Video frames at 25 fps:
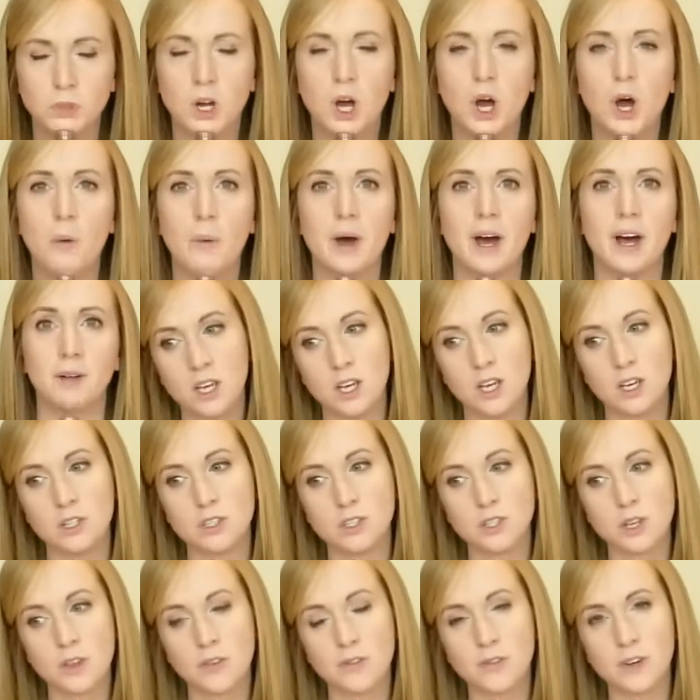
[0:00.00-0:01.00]
Oh well.
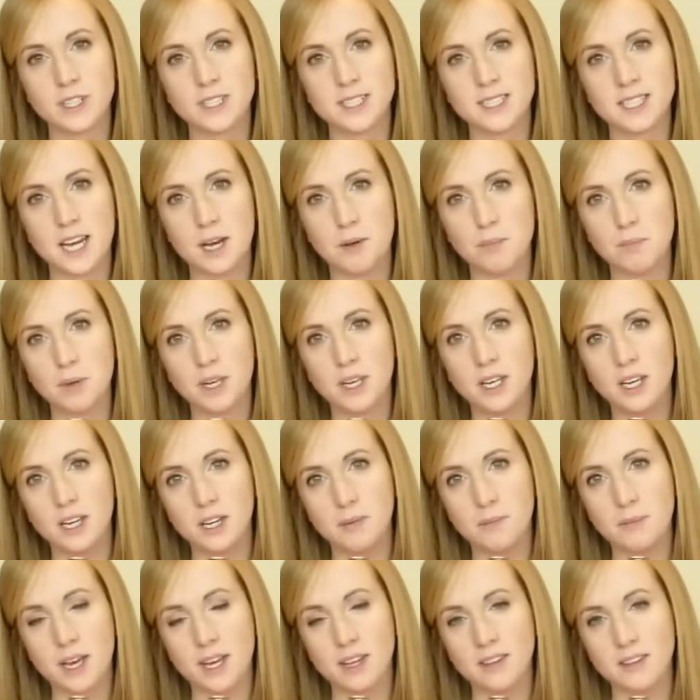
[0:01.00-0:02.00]
So the first step
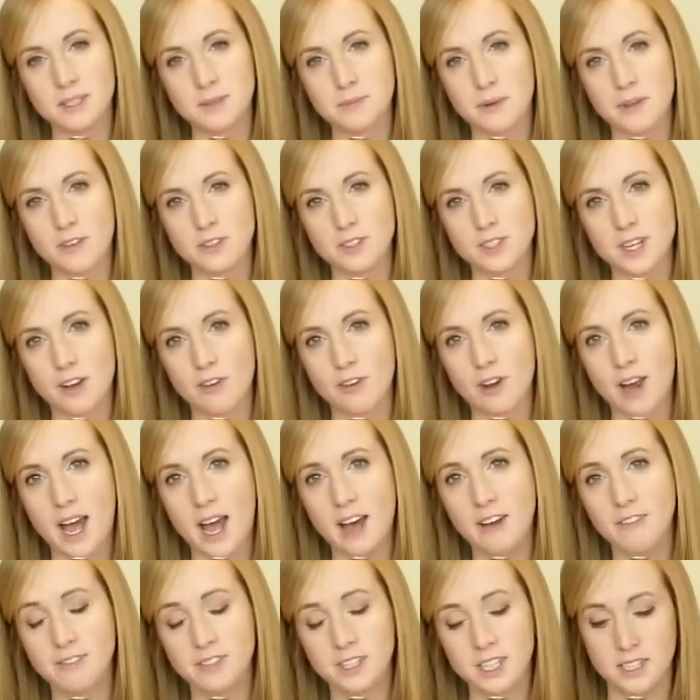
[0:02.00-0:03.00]
in making this Mother's Day
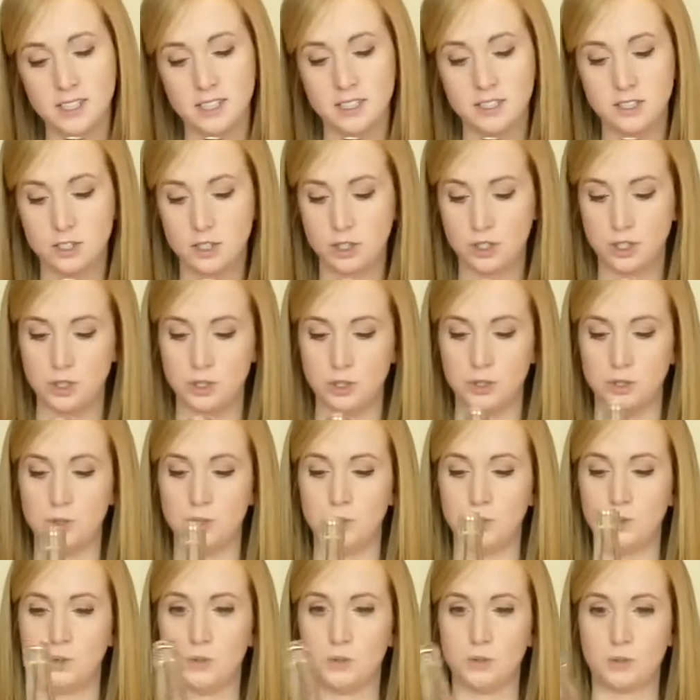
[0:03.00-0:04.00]
craft is
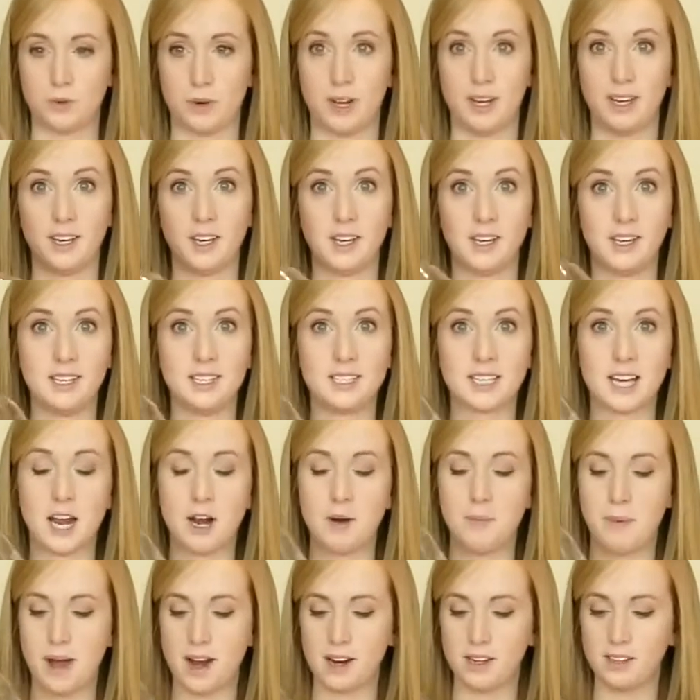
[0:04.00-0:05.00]
to drink an
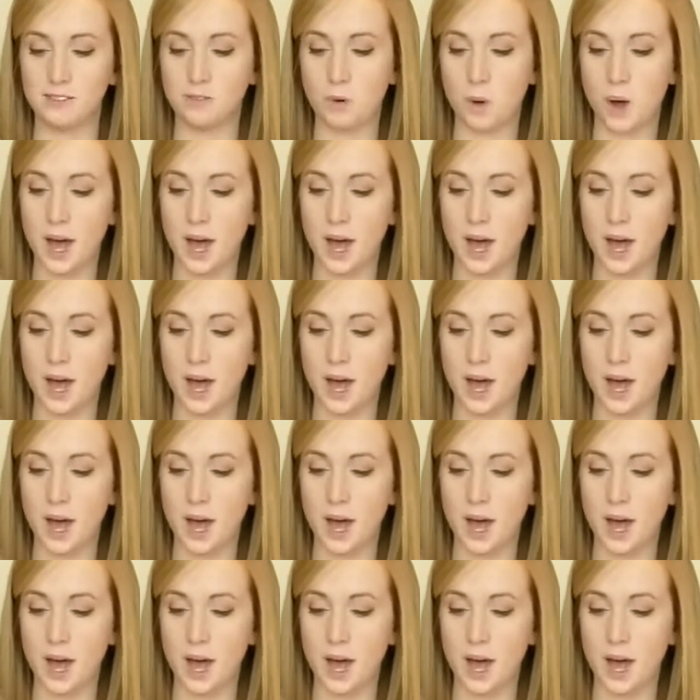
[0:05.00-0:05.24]
entire bottle of